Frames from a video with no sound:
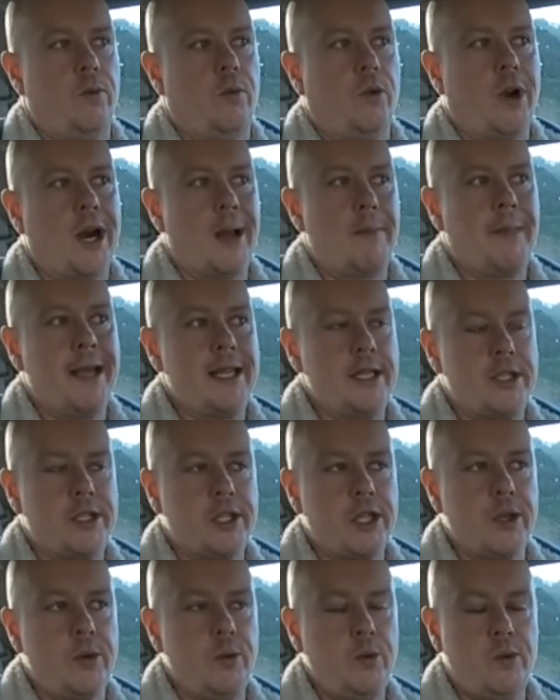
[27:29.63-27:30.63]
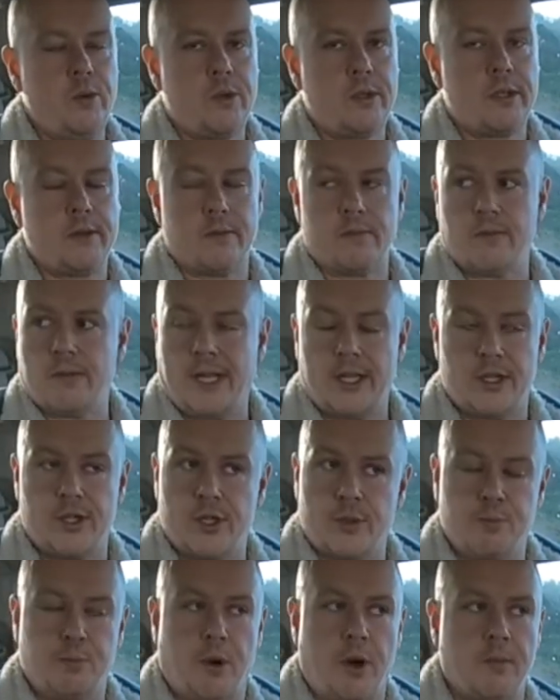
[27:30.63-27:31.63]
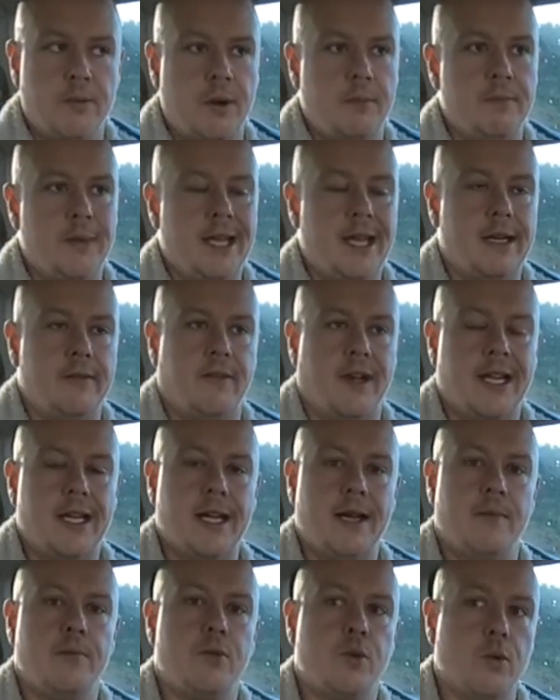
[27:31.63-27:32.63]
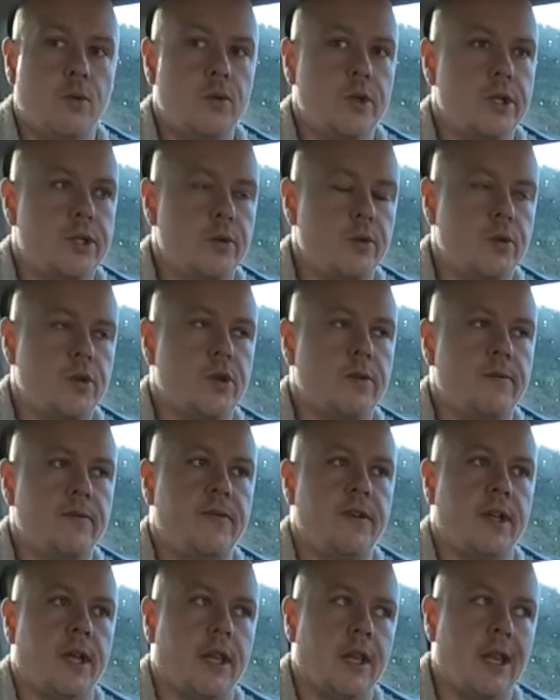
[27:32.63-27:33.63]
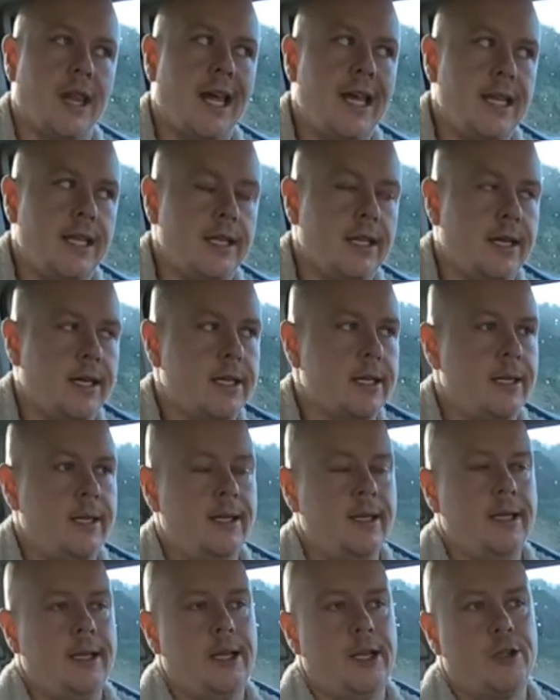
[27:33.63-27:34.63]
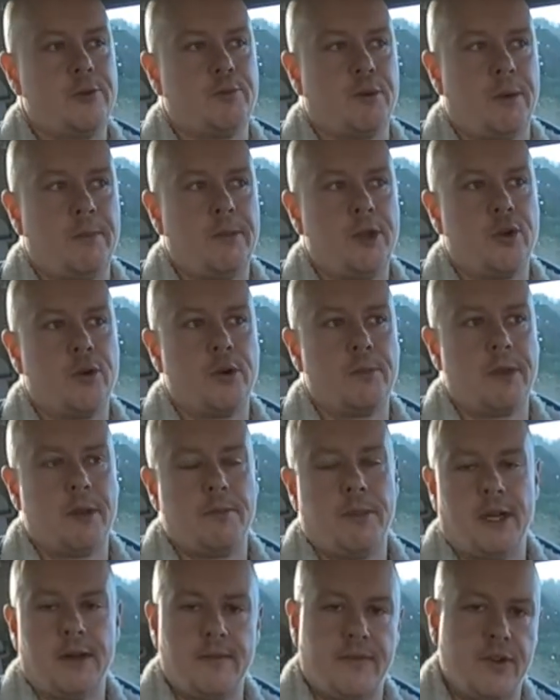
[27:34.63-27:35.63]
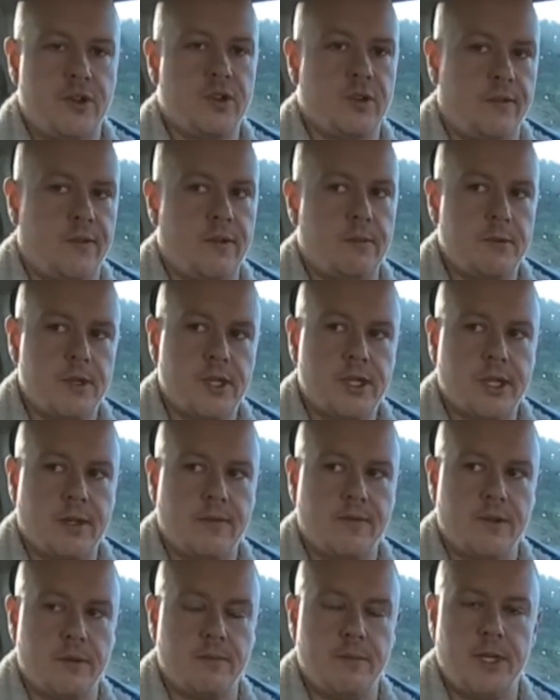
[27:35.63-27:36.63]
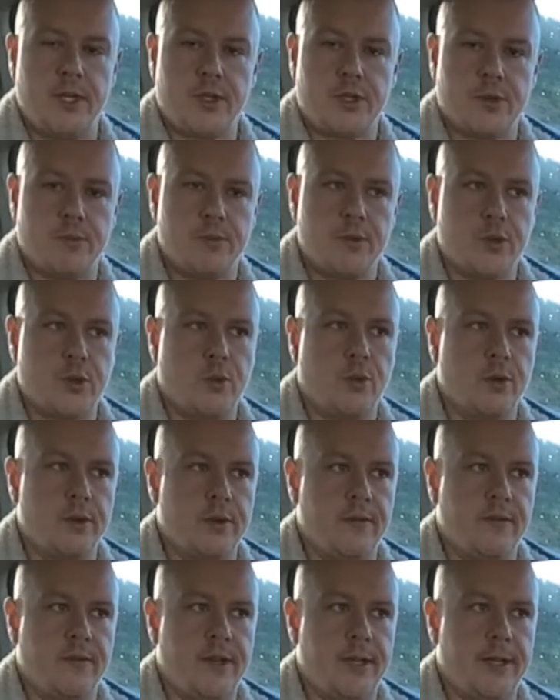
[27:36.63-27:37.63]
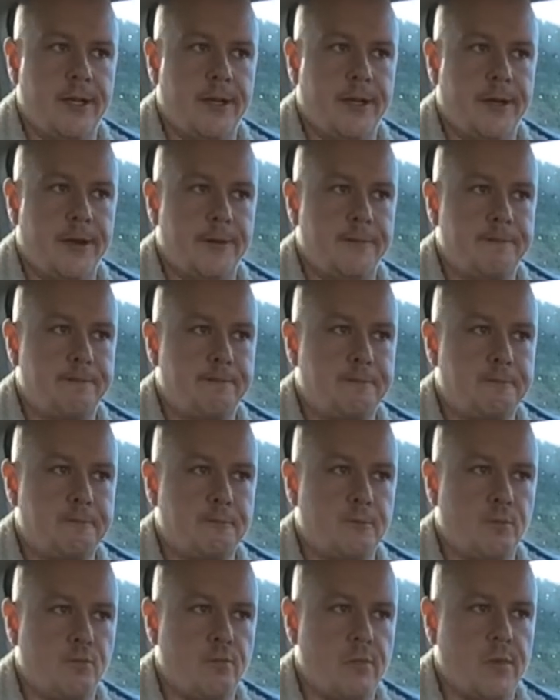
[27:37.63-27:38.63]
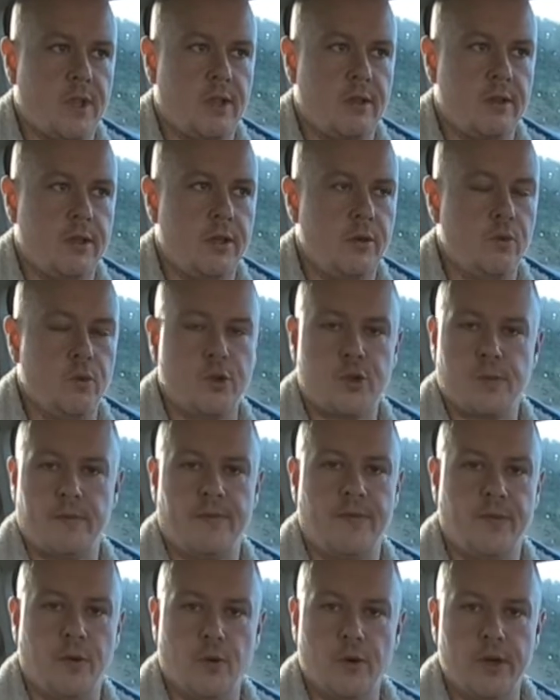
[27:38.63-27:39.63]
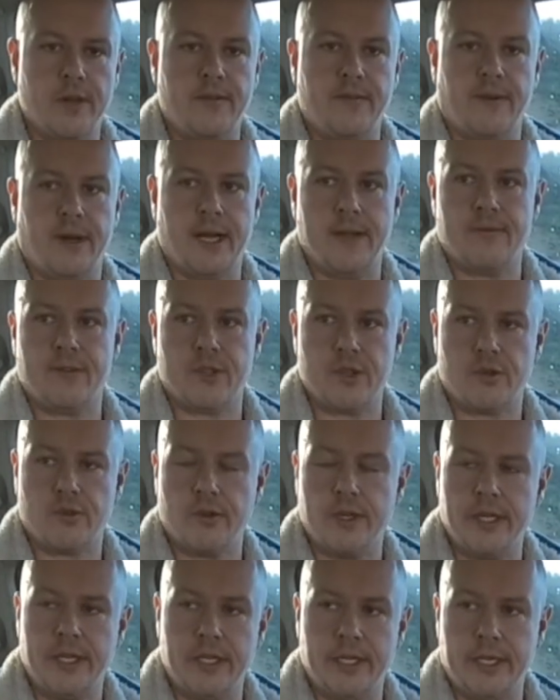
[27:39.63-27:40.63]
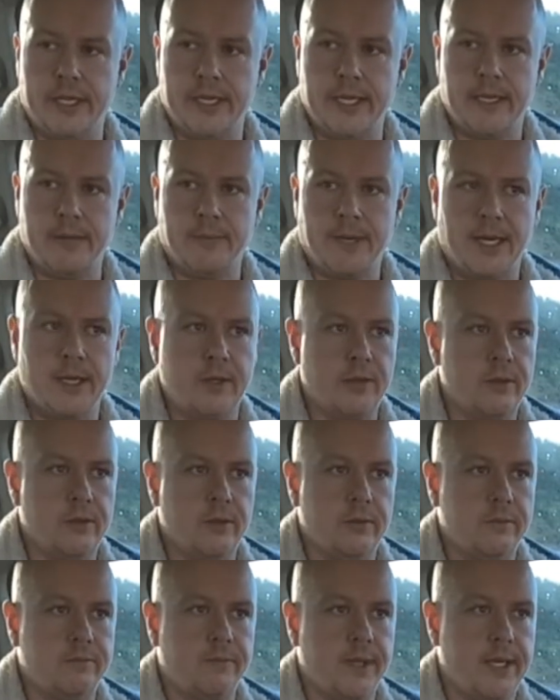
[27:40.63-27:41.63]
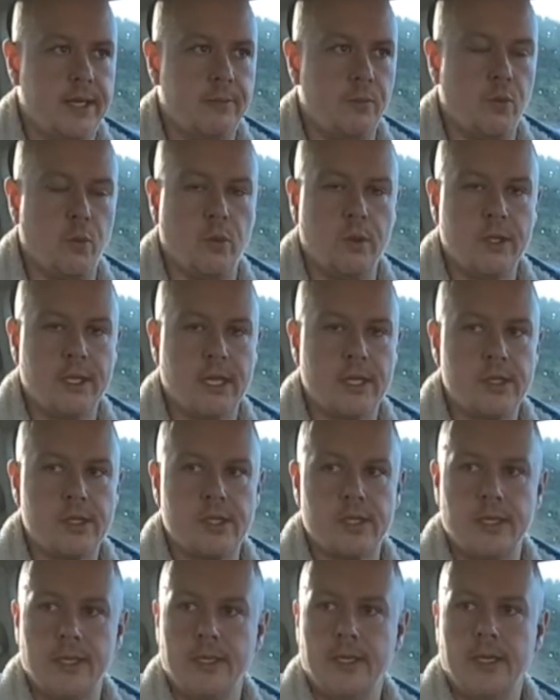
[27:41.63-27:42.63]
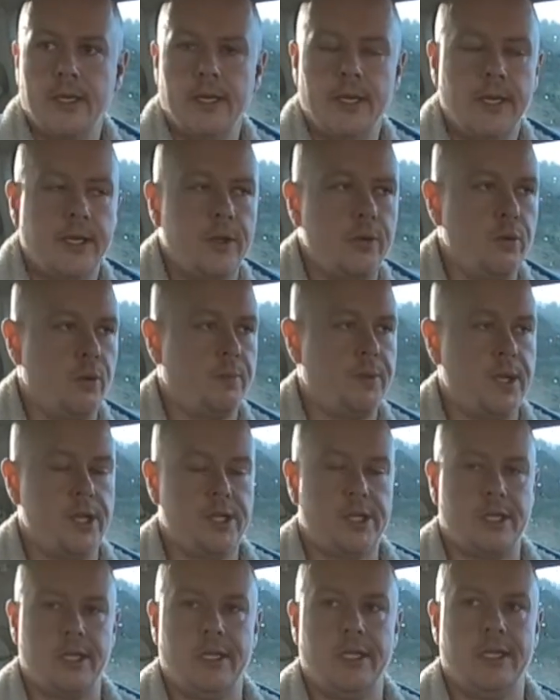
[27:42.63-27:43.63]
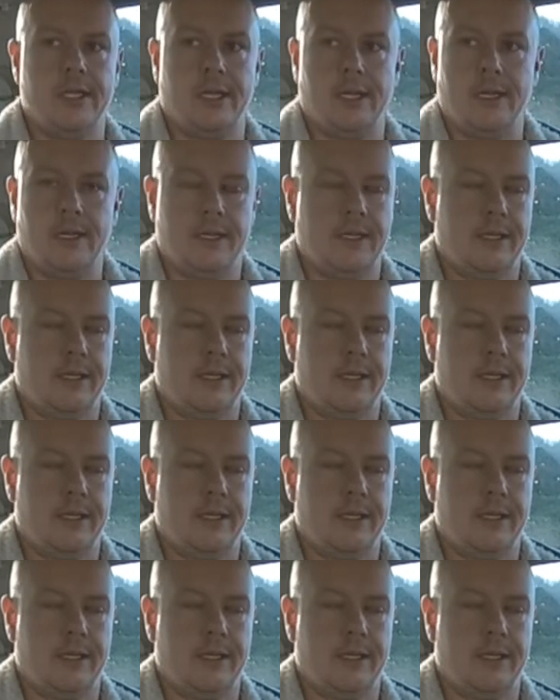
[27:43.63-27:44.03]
what I might do, that's just popping in my head, if I am going to do something like that, it's probably going to be beneficial for myself to make some sort of you know, some 45-degree angle holders, you know, basically